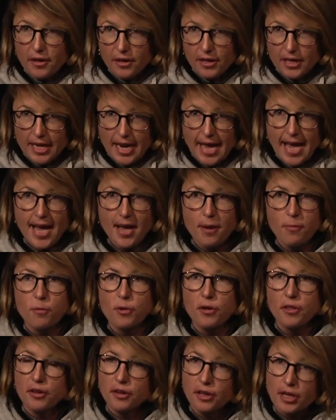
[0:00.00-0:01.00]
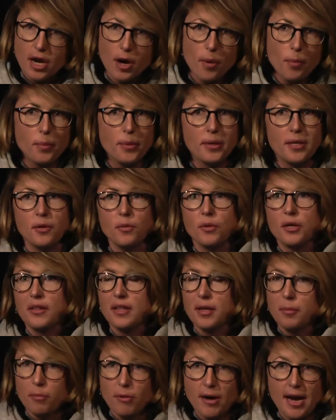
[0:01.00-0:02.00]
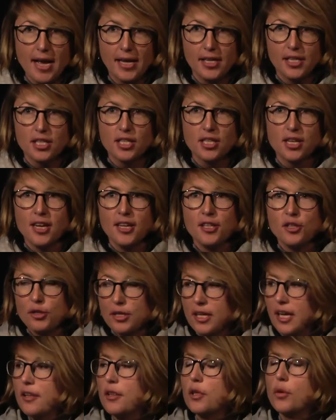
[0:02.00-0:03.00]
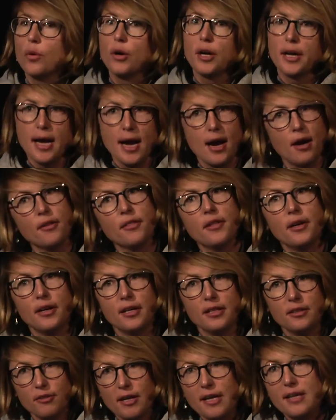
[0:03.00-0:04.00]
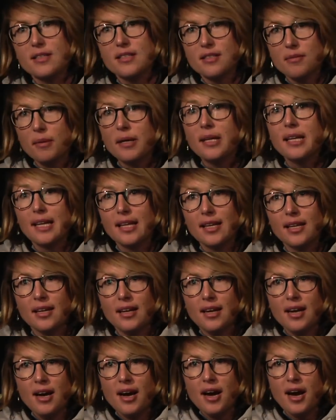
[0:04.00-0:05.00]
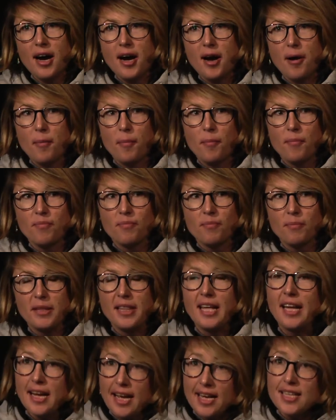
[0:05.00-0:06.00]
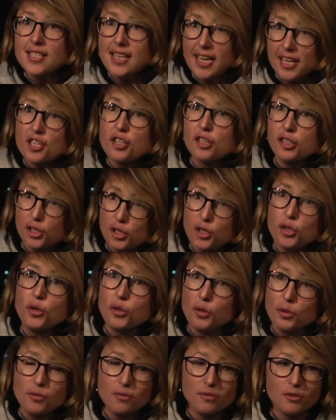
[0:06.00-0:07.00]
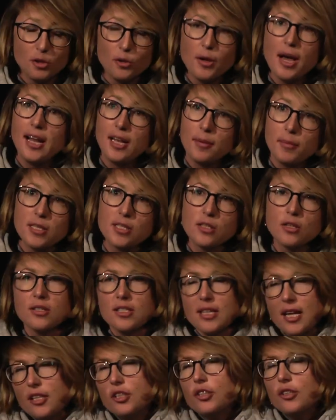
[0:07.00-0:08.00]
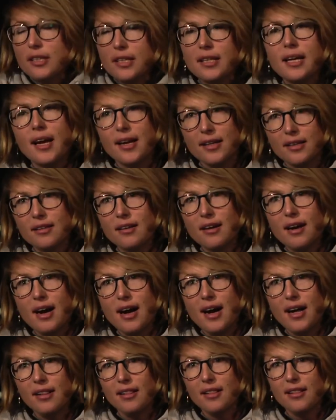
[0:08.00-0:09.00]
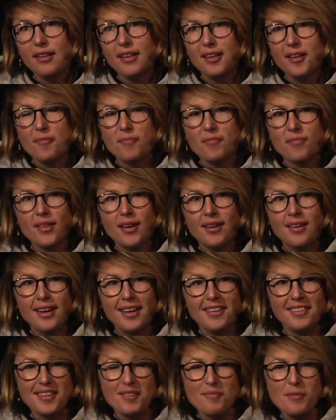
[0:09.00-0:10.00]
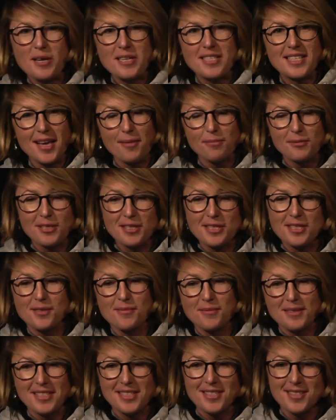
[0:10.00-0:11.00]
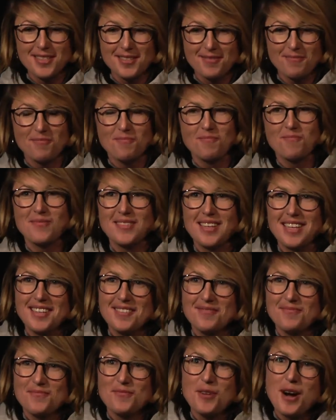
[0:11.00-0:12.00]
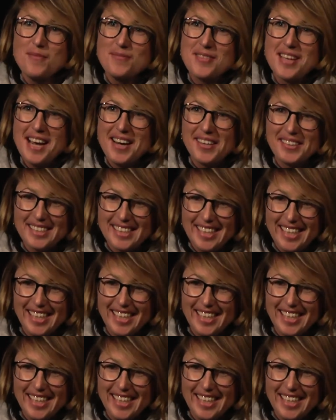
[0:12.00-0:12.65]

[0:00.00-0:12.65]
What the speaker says: their name, with their company, with their brand, to get the word out there and raise the money. But that has actually two elements to it. So I'll do it again. I think my skepticism is wiped out.